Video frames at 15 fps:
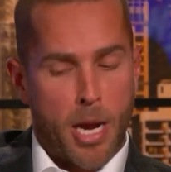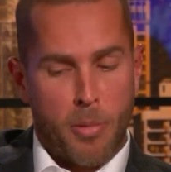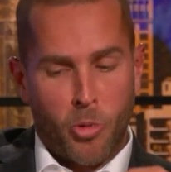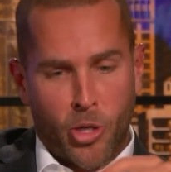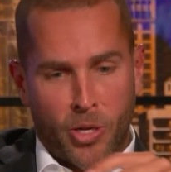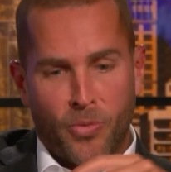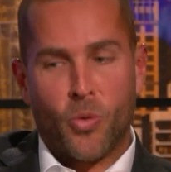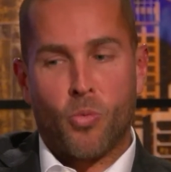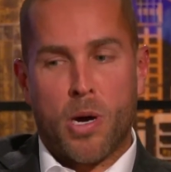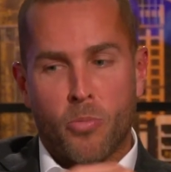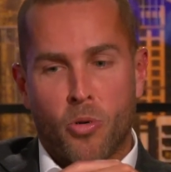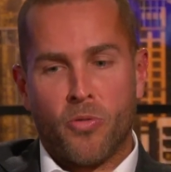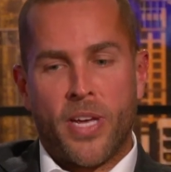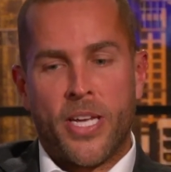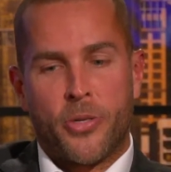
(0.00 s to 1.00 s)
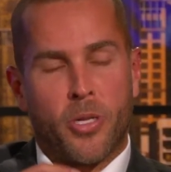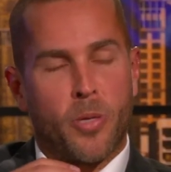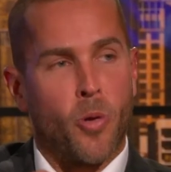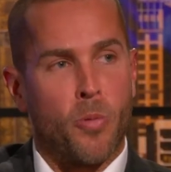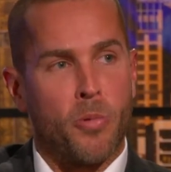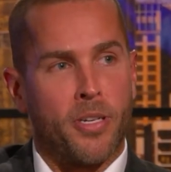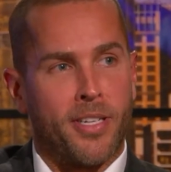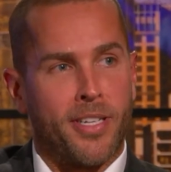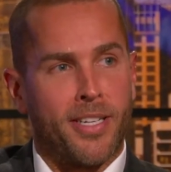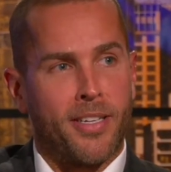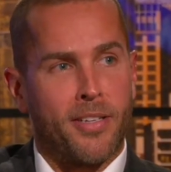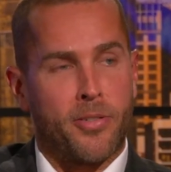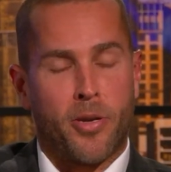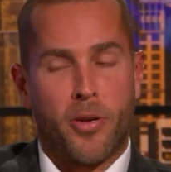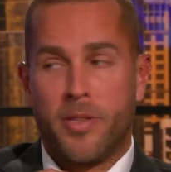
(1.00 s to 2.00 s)
And I'm looking for one more venture at the moment.
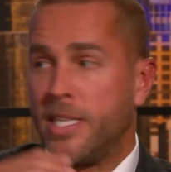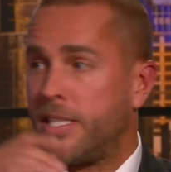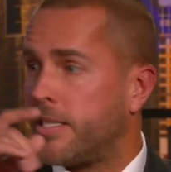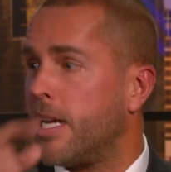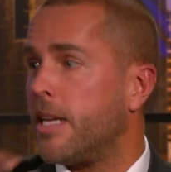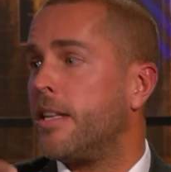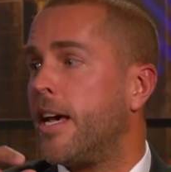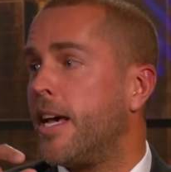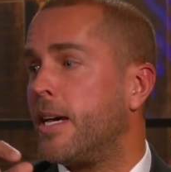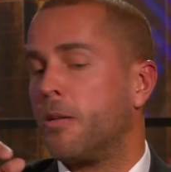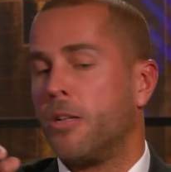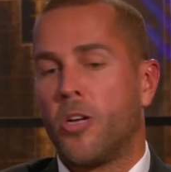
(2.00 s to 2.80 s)
So this Sunday, I'm going to